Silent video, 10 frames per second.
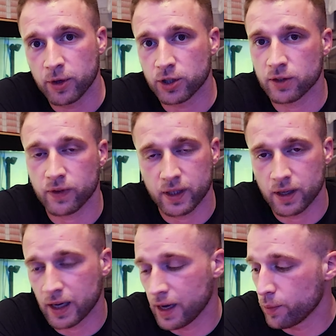I just think that,
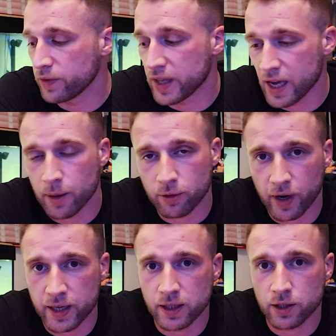again, with the upgrades,